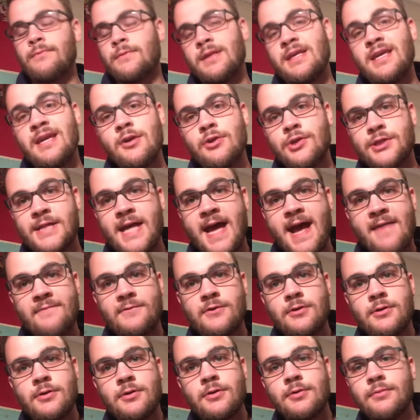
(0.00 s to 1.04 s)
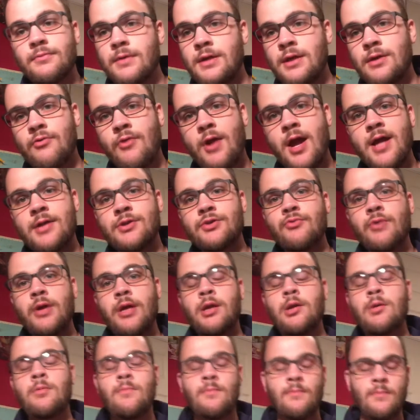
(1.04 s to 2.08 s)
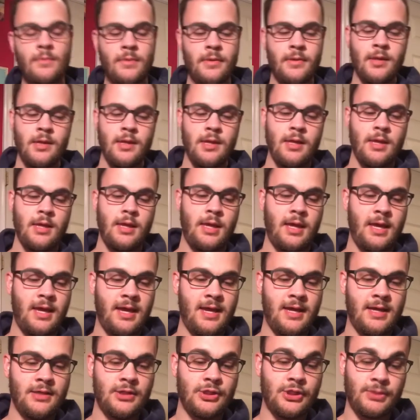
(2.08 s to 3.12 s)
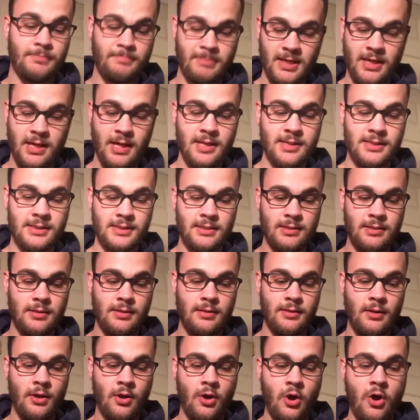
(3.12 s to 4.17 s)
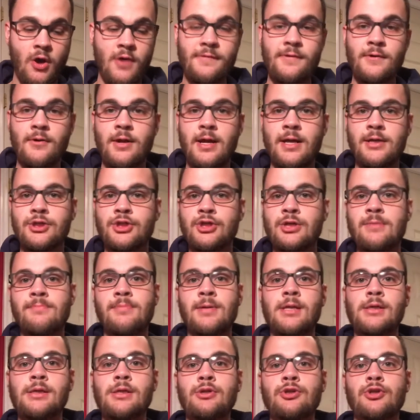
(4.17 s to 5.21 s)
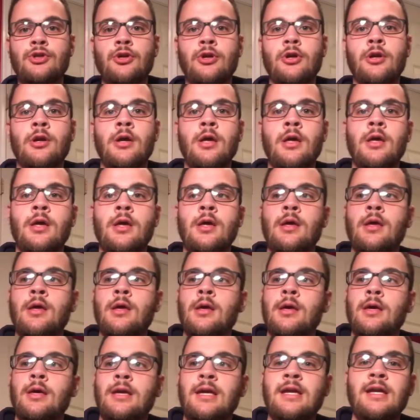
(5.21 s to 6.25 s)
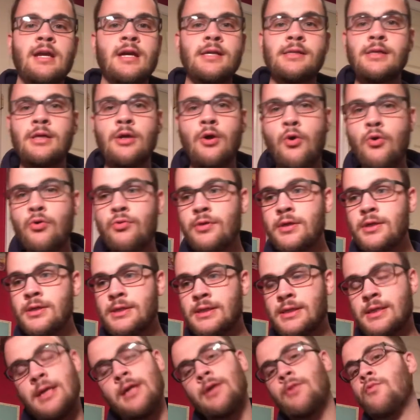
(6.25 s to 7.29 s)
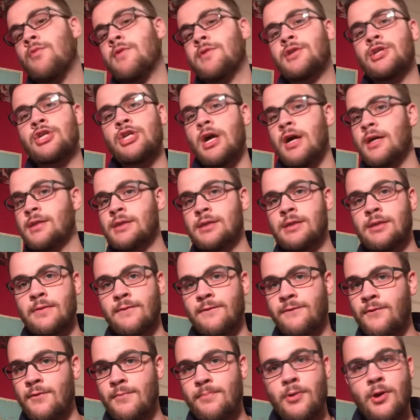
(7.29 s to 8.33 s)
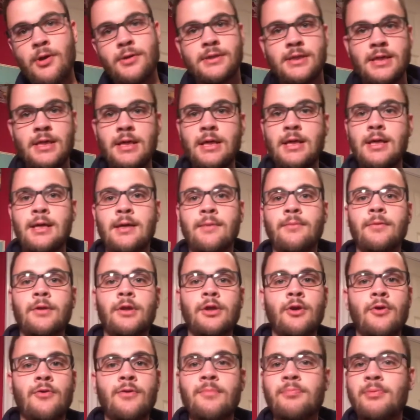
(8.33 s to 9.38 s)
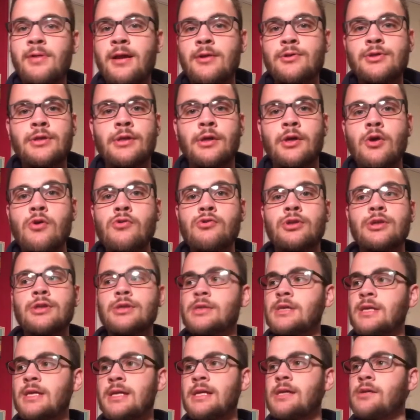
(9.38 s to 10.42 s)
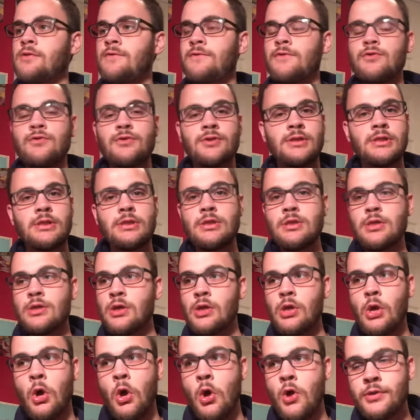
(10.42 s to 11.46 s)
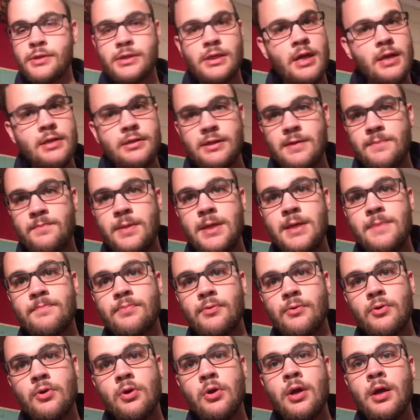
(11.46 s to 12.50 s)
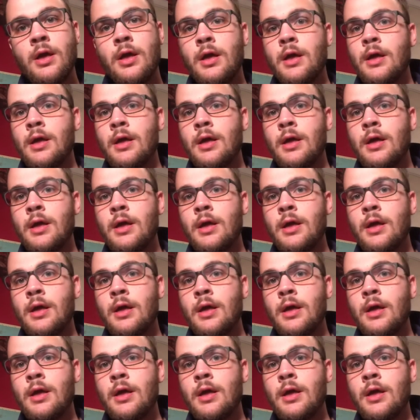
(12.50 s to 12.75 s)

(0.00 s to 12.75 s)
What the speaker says: years after he graduated. And because the author, H.G. Bissinger, he doesn't only stick with just the football team, you know, the players and the coaches. He interviews all tons of people